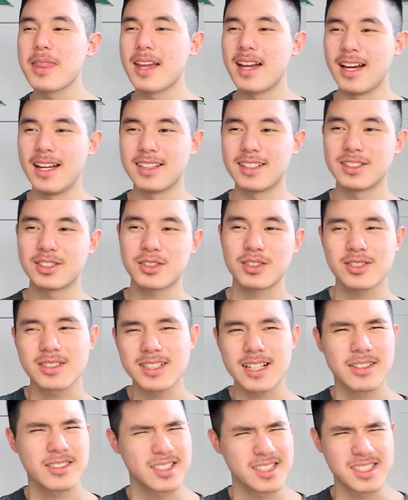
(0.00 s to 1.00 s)
and then turns
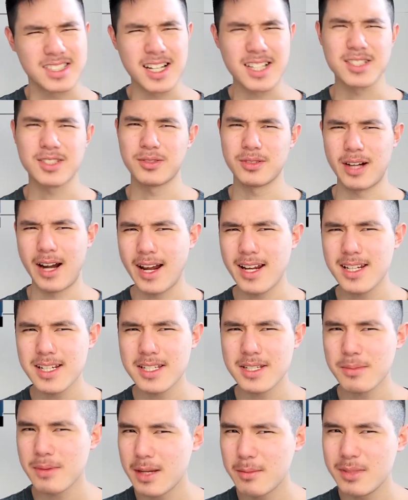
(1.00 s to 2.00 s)
out he's not so
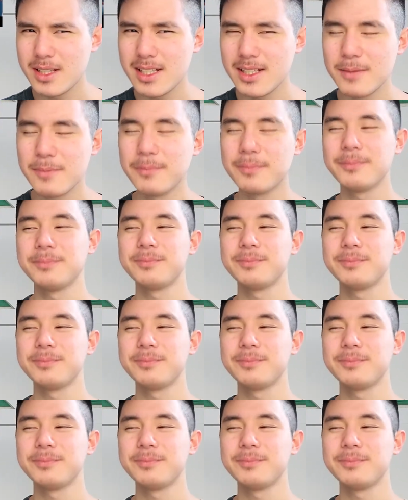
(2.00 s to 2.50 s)
nice maybe.